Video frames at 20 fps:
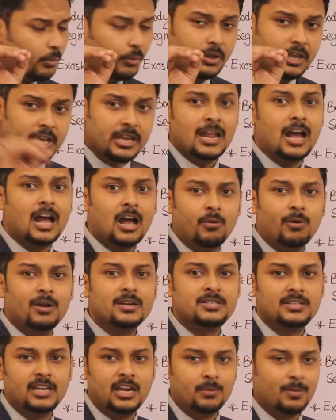In our
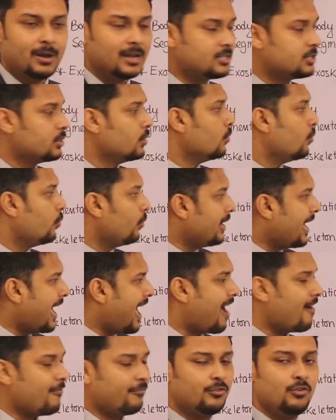syllabus, we
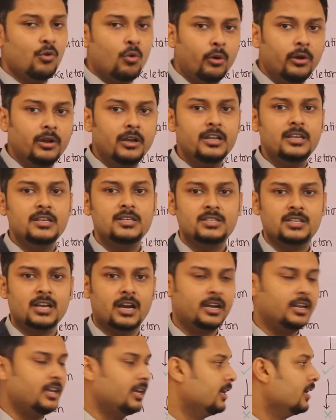have to only
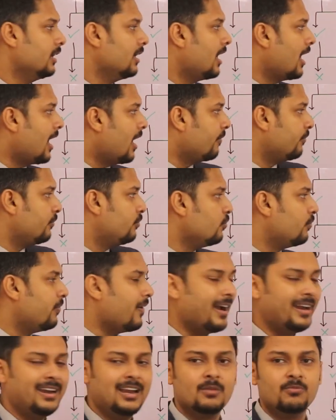study up to
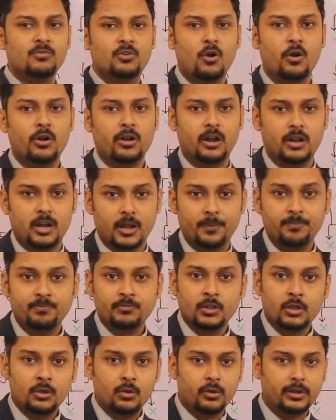phylum chordata.
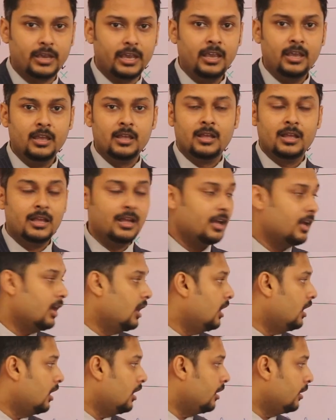Okay,
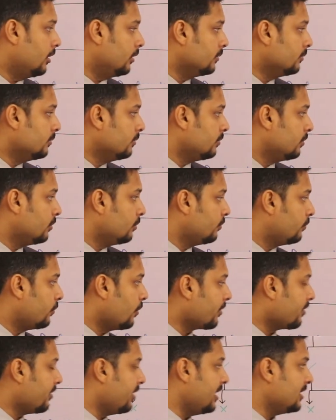
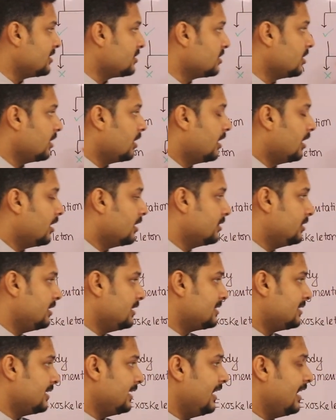for rest
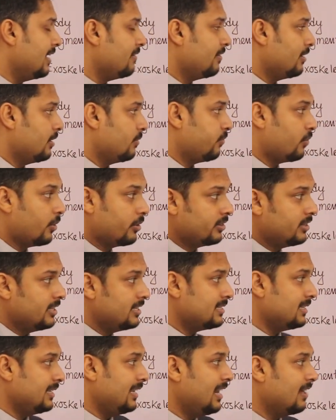this
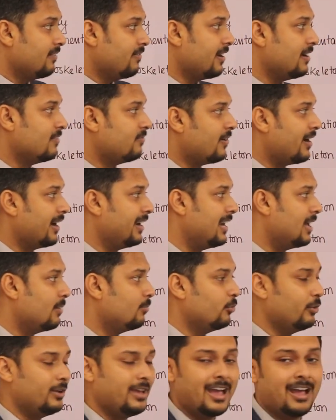11
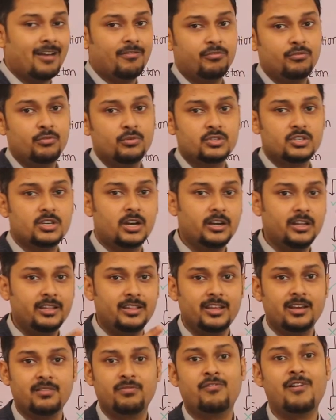phylum, we have to study
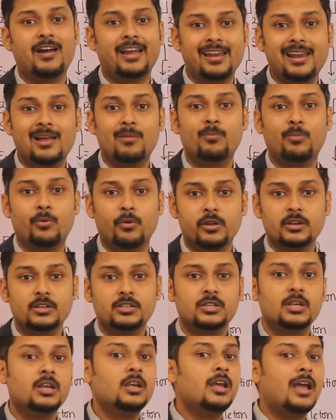their phylum
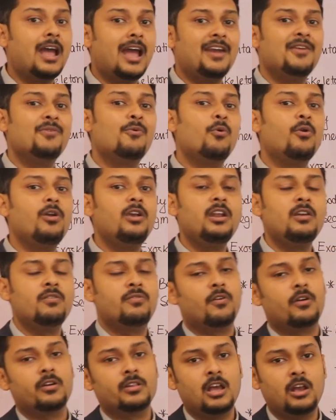points, and only
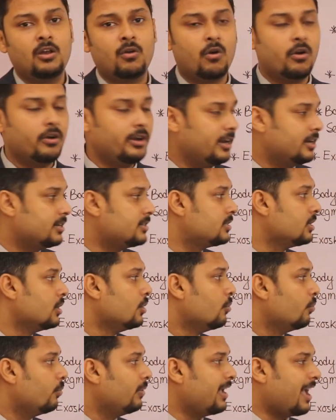for the
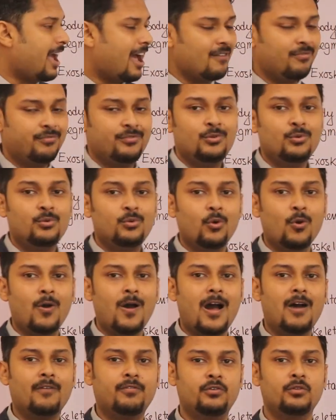chordates we have to go
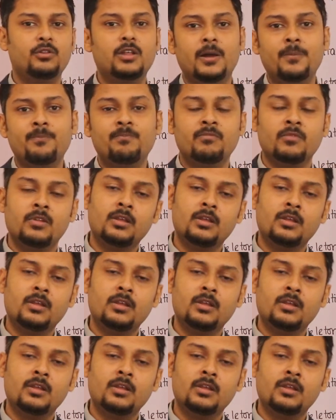up to the